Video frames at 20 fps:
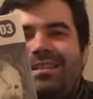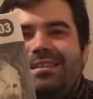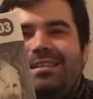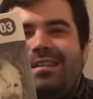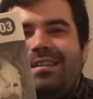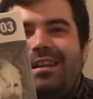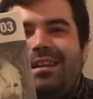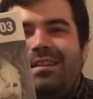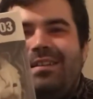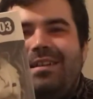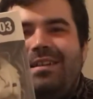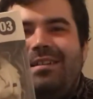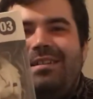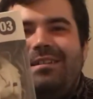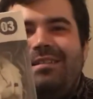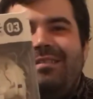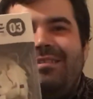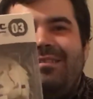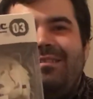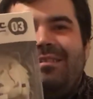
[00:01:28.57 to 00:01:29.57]
in kind of like
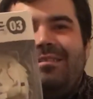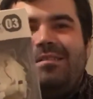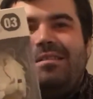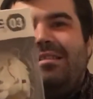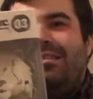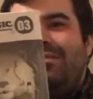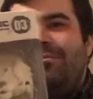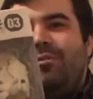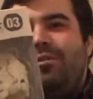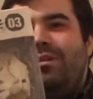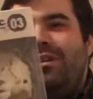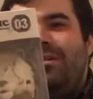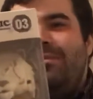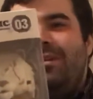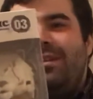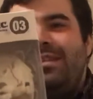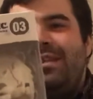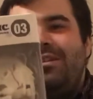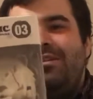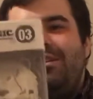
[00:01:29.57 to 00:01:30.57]
it's disappointing, but
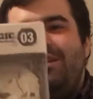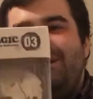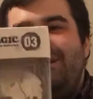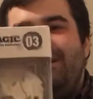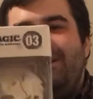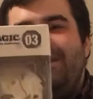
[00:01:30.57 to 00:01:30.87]
it's actually not.